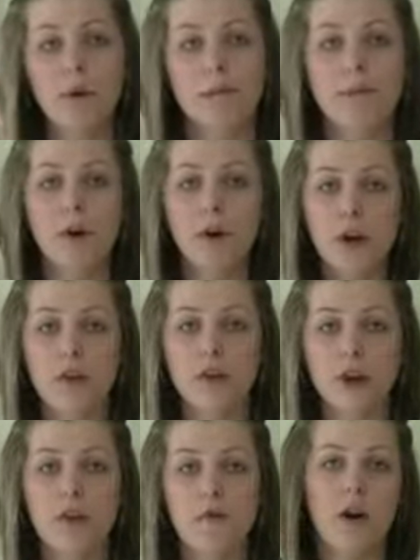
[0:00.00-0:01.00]
or photo
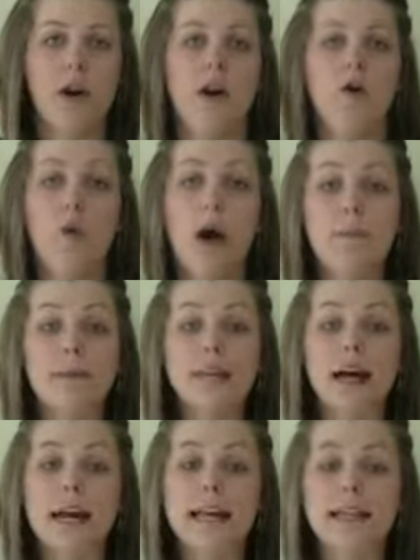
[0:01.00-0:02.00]
software
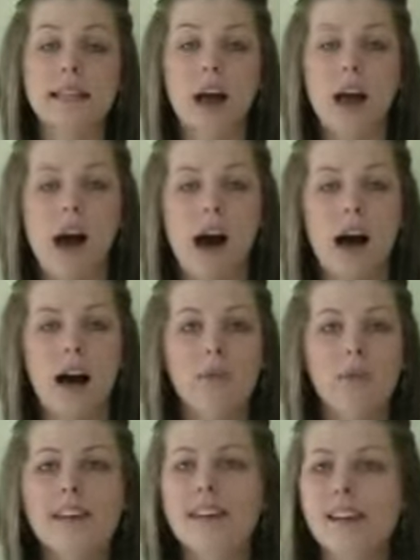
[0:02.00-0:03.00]
websites.
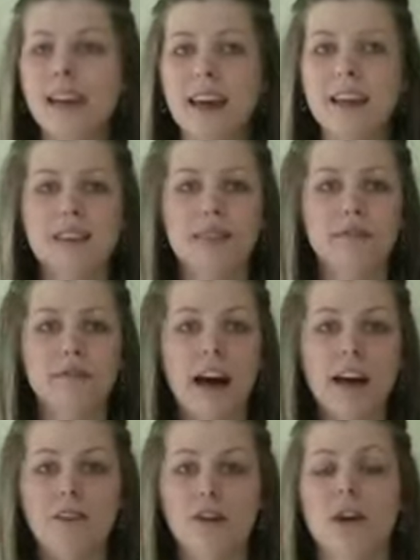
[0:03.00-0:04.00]
Elance and
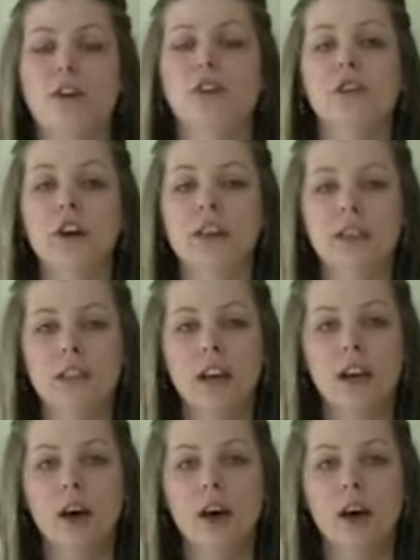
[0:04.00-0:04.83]
Fiverr are just